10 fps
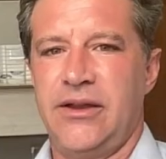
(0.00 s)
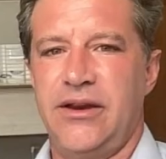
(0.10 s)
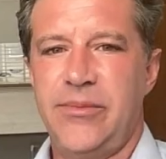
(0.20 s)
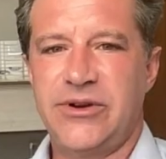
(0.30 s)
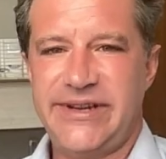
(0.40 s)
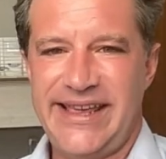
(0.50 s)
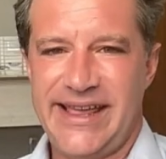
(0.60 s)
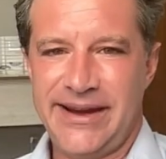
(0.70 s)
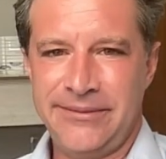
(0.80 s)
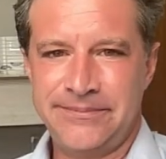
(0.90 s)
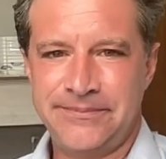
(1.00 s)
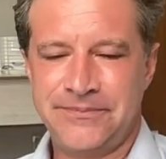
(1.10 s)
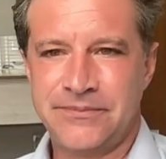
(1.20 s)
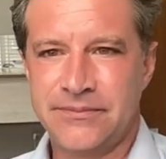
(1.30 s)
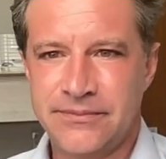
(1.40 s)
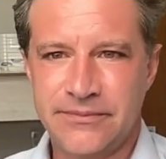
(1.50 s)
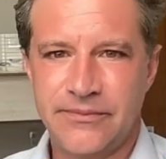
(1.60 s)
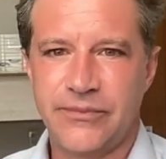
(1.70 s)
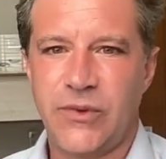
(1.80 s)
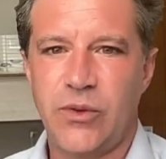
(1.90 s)
Number 10,
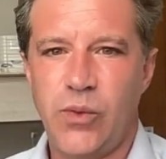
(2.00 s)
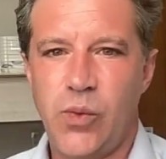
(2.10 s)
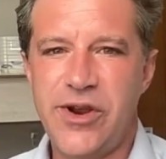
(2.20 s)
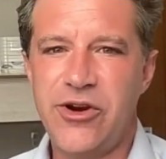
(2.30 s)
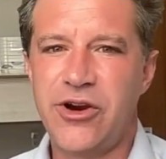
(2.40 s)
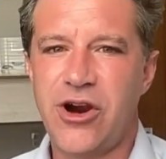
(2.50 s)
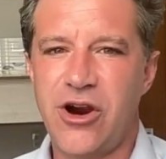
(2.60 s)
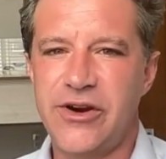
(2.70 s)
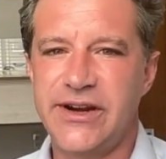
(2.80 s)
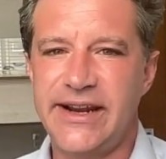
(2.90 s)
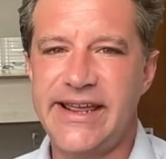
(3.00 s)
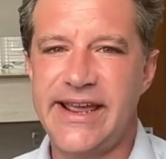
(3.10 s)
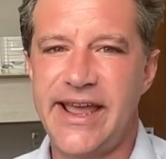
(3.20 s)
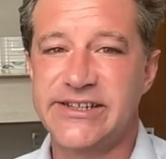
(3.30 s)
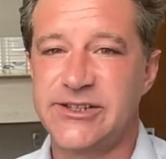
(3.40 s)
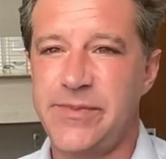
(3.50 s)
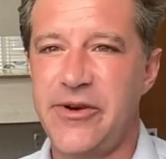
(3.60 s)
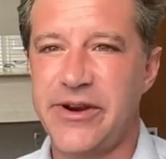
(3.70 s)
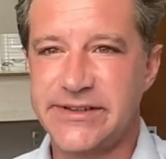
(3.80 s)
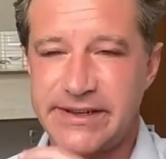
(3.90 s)
we're currently
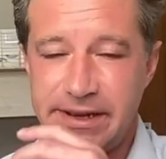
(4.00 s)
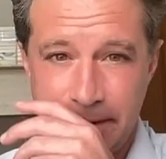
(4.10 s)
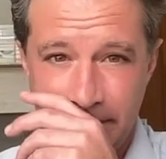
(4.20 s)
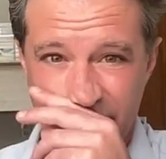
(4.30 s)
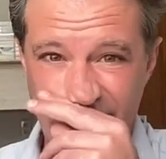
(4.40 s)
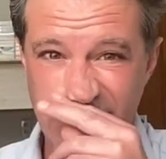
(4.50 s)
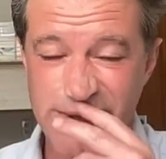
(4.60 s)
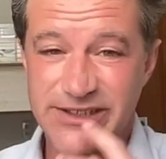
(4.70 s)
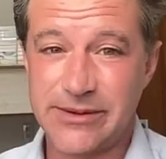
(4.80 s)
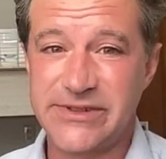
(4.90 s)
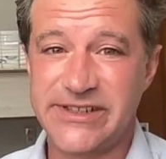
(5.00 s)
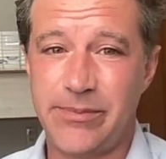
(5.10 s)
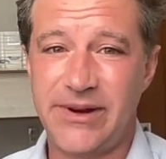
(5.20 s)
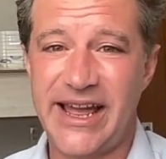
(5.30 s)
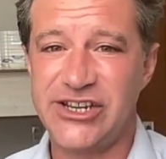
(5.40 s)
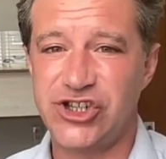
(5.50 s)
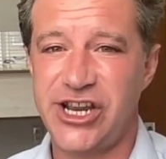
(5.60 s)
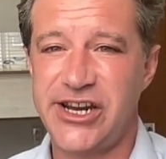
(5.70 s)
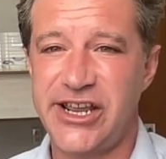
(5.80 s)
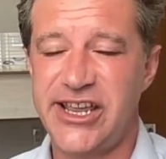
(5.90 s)
experiencing some supply
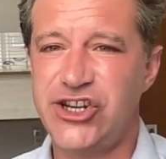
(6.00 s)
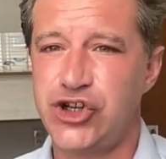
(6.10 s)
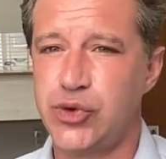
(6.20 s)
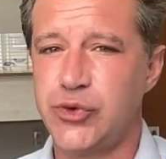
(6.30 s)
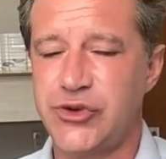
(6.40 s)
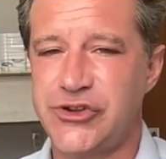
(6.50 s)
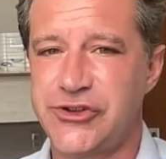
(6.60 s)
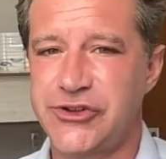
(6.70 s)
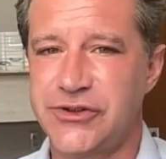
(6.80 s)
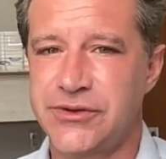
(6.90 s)
chain issues.